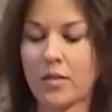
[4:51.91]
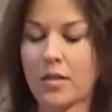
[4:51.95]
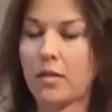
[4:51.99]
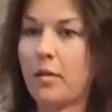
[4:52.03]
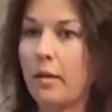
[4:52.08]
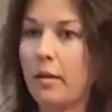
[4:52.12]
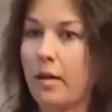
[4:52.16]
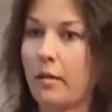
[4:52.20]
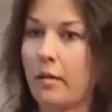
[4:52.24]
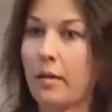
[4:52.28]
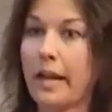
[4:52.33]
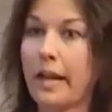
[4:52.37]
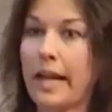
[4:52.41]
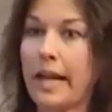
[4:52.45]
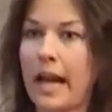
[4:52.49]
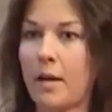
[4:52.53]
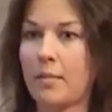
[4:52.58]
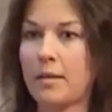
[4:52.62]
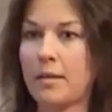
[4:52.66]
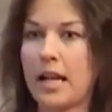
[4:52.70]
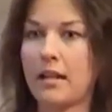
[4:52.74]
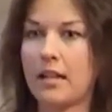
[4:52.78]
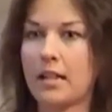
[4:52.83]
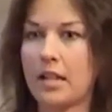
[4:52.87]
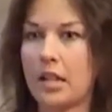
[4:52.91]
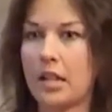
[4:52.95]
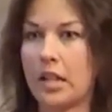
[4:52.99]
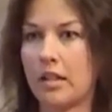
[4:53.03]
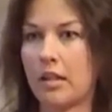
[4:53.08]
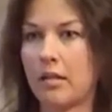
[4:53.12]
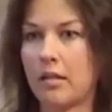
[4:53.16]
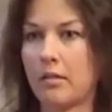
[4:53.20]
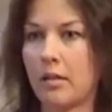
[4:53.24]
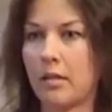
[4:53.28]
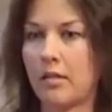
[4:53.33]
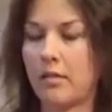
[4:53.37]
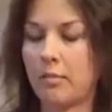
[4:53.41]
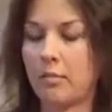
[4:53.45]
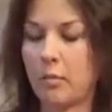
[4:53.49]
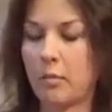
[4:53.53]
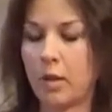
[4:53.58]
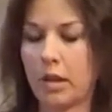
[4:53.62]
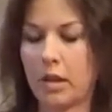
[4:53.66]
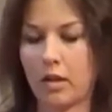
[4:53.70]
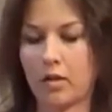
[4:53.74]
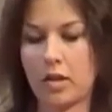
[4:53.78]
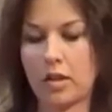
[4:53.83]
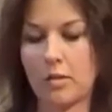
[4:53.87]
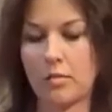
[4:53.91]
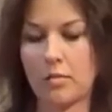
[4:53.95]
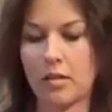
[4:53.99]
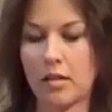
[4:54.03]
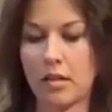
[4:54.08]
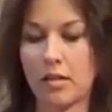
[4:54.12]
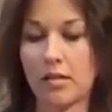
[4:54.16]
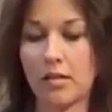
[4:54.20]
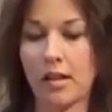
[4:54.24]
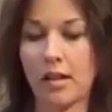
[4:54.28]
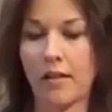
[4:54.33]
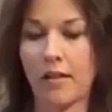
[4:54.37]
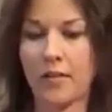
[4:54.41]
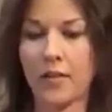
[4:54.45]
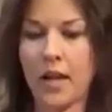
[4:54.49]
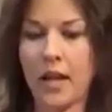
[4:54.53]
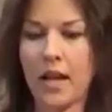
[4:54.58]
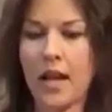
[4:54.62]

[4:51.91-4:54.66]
So we helped out each other with costumes and stuff.